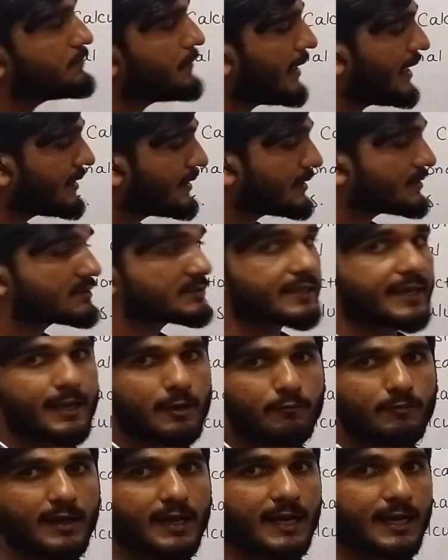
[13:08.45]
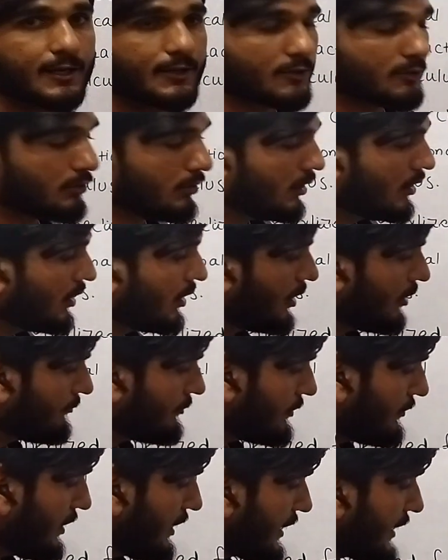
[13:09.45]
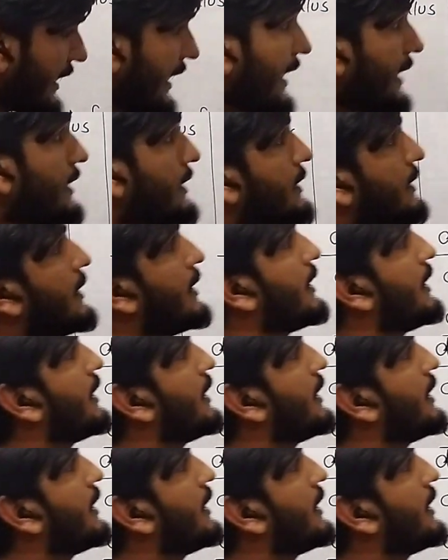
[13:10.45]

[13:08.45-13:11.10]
by the same value, we will get